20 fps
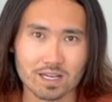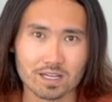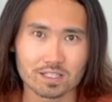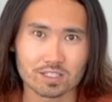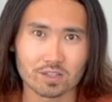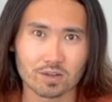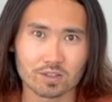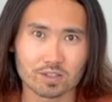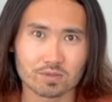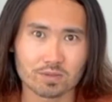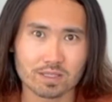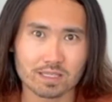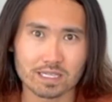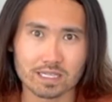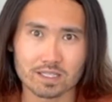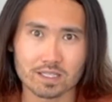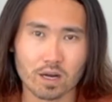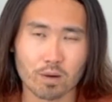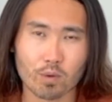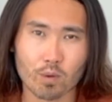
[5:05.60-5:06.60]
So it's really
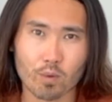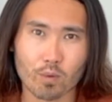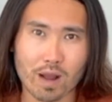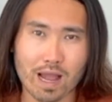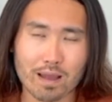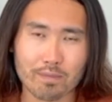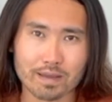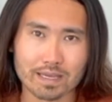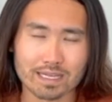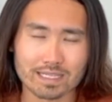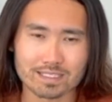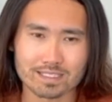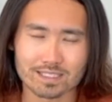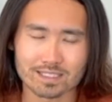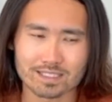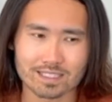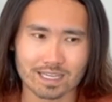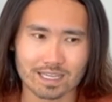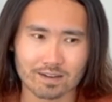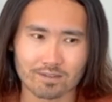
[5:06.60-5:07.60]
a double whammy. It's
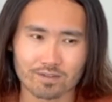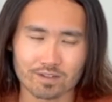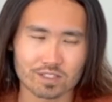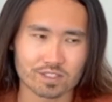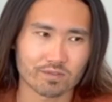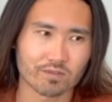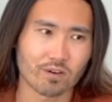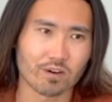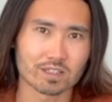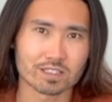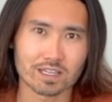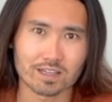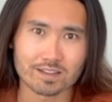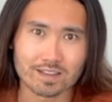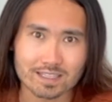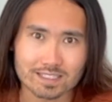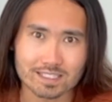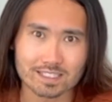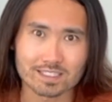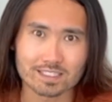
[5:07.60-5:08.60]
just like, first of all, it's
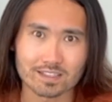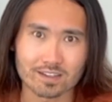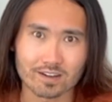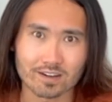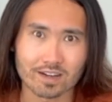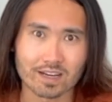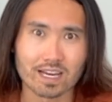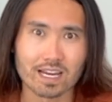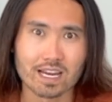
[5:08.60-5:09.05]
unnecessary.